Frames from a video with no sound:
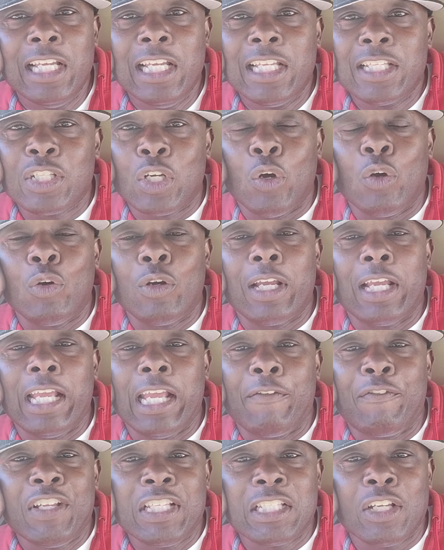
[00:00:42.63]
So
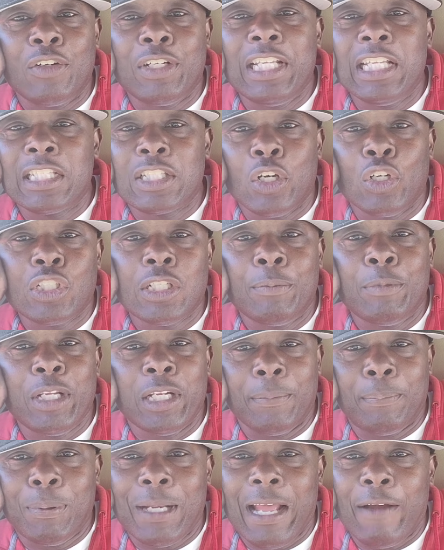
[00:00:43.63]
if it's on these social
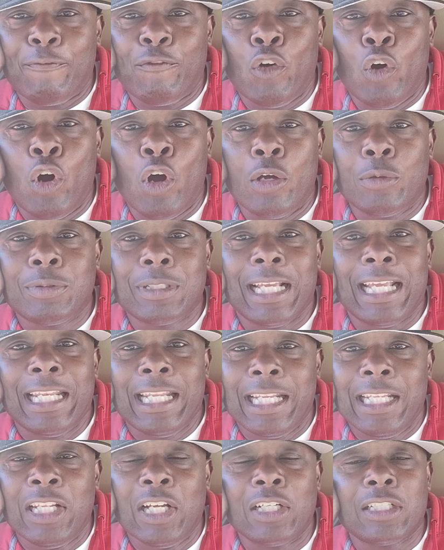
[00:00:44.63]
media platforms and
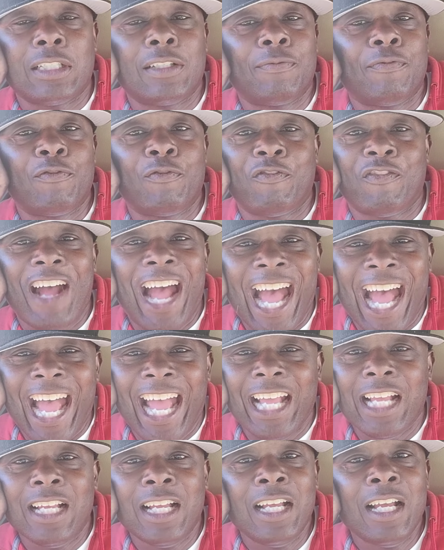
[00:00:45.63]
it looks fine,